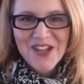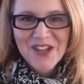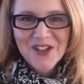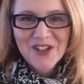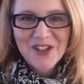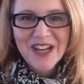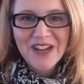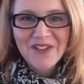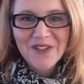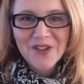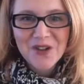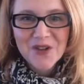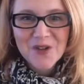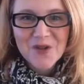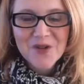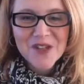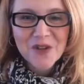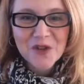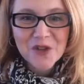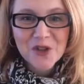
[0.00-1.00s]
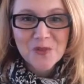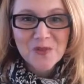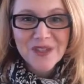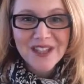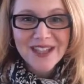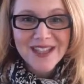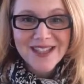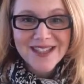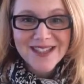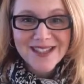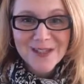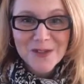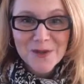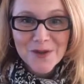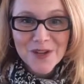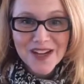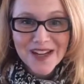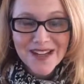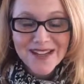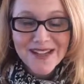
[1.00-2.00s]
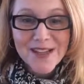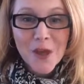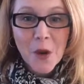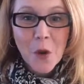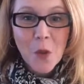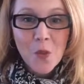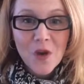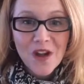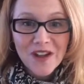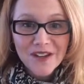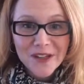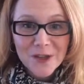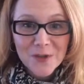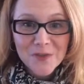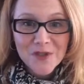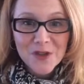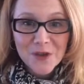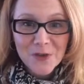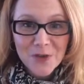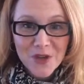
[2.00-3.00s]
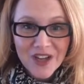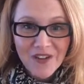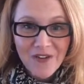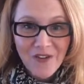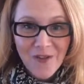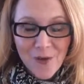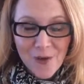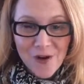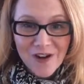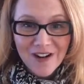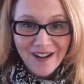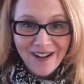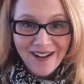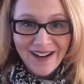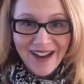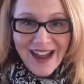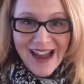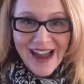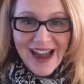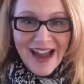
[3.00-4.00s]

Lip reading: Good afternoon, social media students. Welcome to week 4.